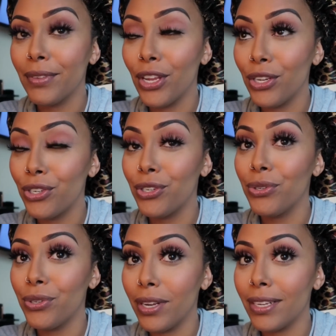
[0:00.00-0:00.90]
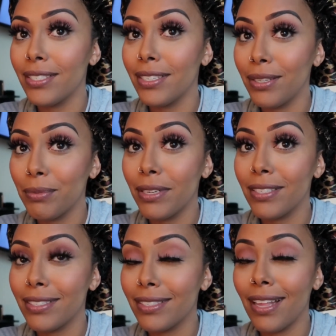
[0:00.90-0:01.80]
introduce you guys to him
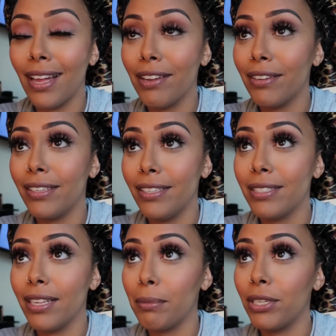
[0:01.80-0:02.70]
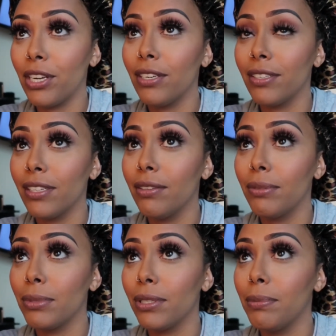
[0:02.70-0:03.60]
because he's like my child. I love
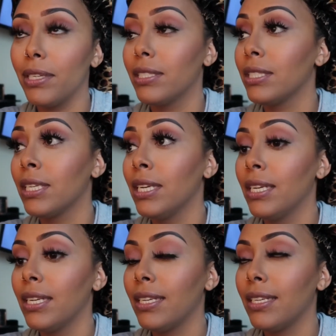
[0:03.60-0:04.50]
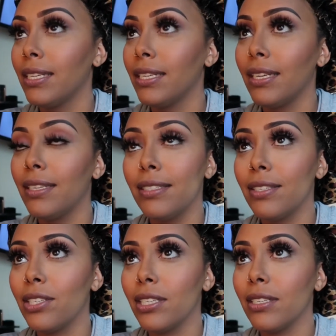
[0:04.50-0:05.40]
him so much. He's the
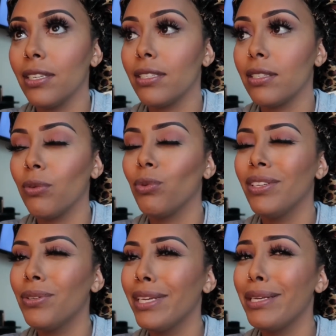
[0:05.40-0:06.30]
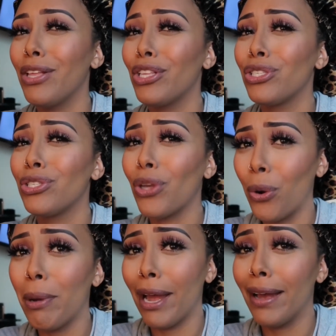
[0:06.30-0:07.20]
shit, like literally so
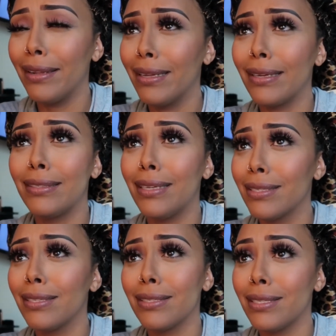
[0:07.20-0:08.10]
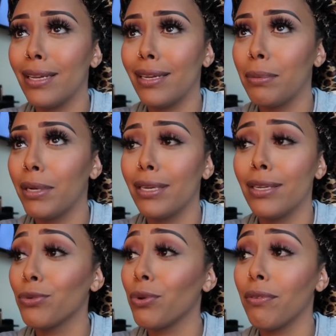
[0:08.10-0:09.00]
bad, like doesn't listen to anybody and
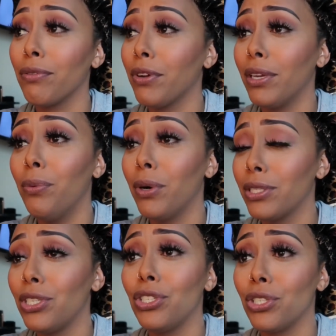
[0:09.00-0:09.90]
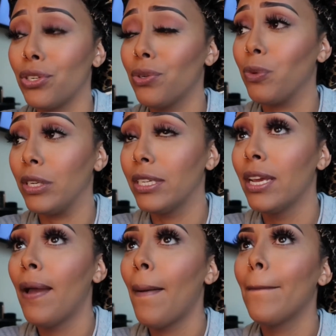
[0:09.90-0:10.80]
does whatever the fuck he wants. He just turned one,
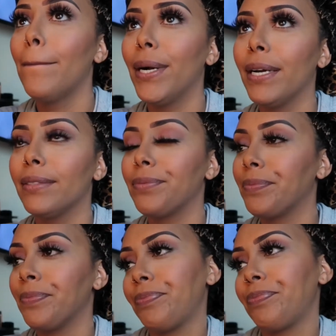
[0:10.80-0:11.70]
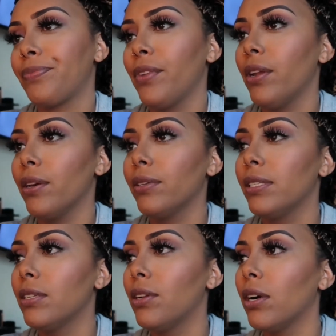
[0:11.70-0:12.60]
but you know,
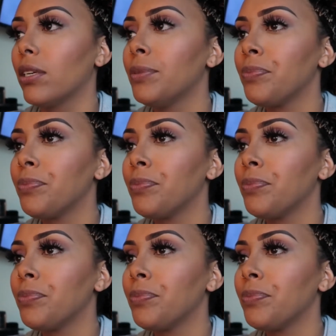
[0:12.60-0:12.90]
he's a dog